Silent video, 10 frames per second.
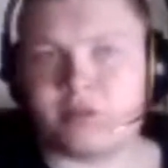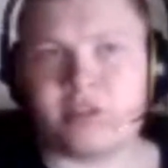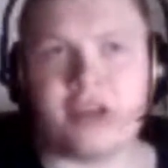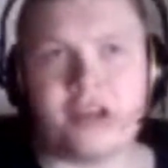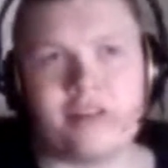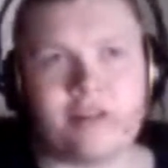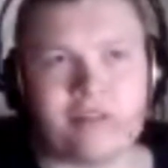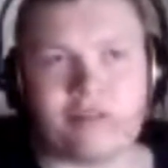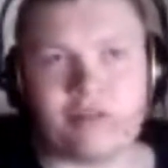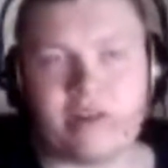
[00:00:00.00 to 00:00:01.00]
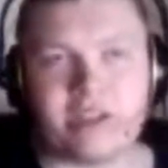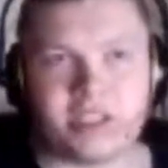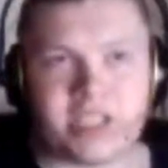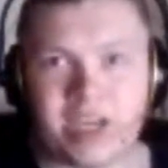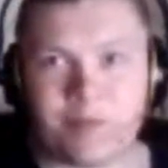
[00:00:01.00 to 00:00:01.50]
and also
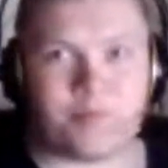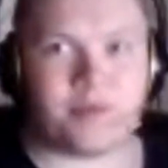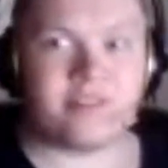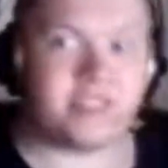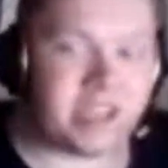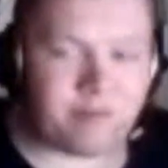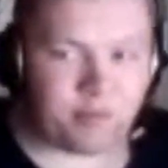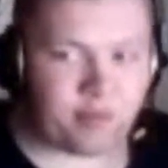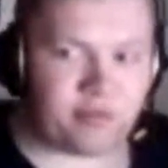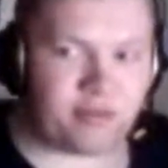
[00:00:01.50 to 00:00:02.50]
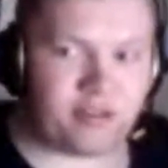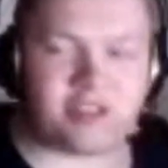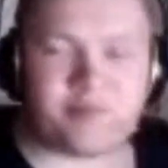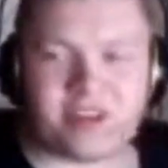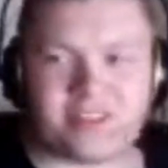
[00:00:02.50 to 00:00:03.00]
shape Ubuntu Touch,
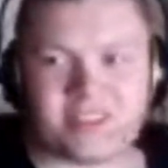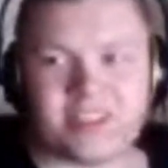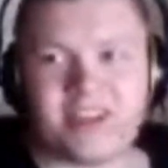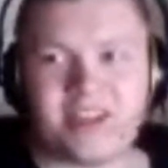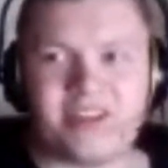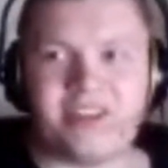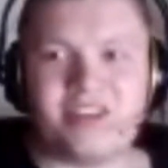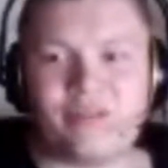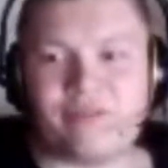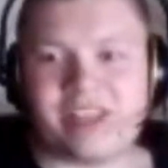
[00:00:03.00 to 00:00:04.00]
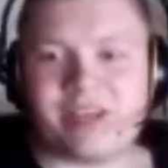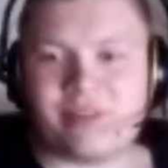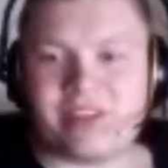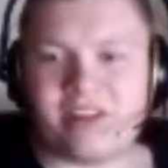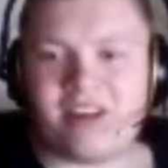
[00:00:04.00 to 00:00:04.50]
because you would then be
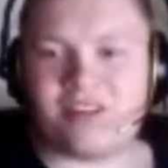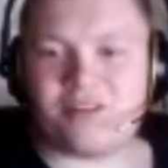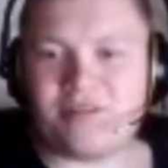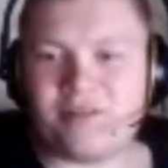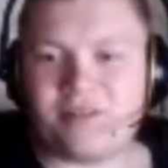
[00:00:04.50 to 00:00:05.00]
the guy to